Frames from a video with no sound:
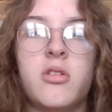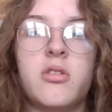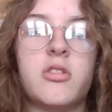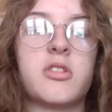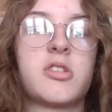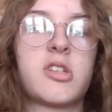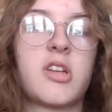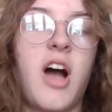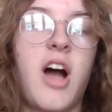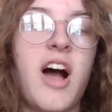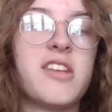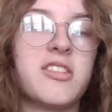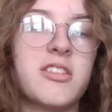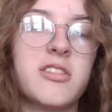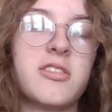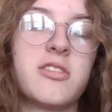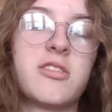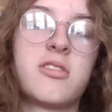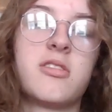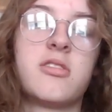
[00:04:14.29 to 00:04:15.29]

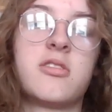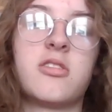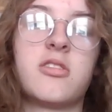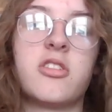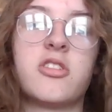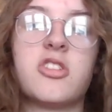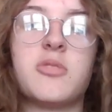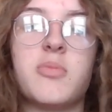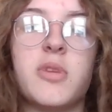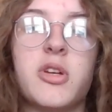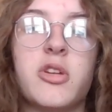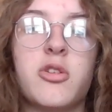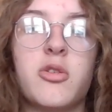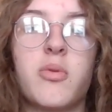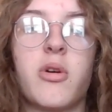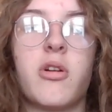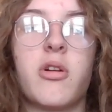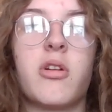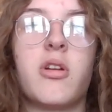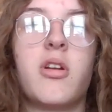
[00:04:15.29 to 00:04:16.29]
Disguises, such as men who
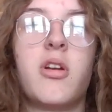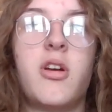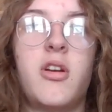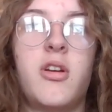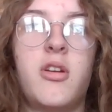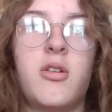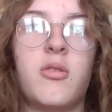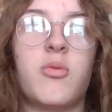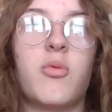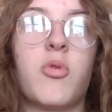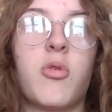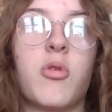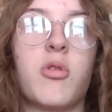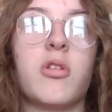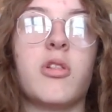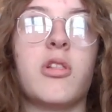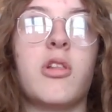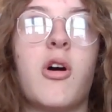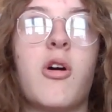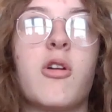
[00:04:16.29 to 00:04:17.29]
wore
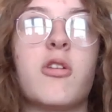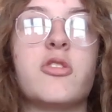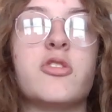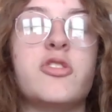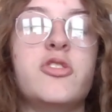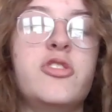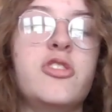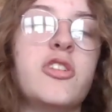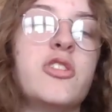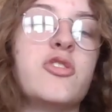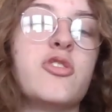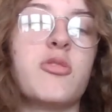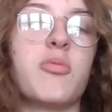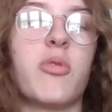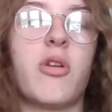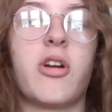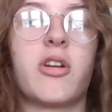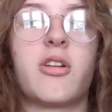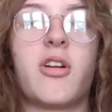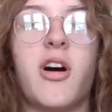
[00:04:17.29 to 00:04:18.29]
large
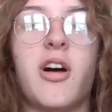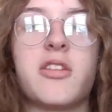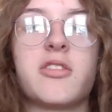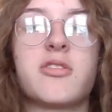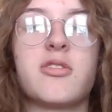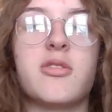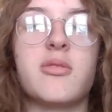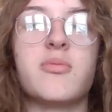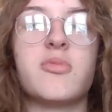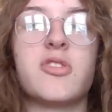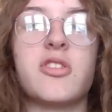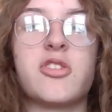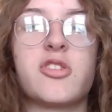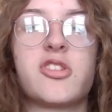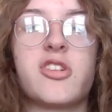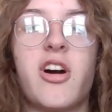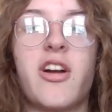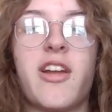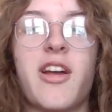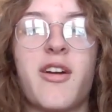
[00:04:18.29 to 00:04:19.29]
gingerbread costumes and
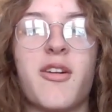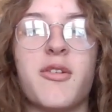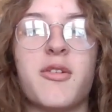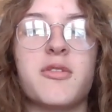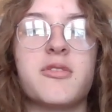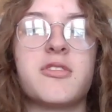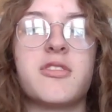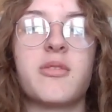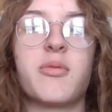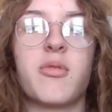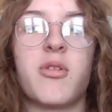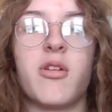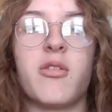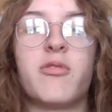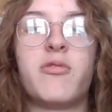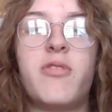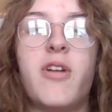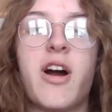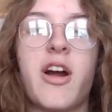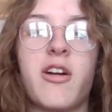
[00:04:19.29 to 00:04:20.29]
shot arrows that were on
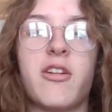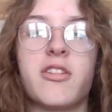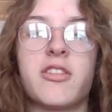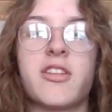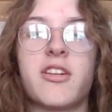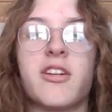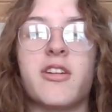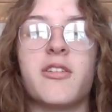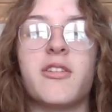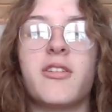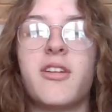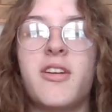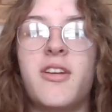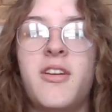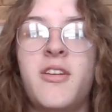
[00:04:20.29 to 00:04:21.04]
fire at the goat.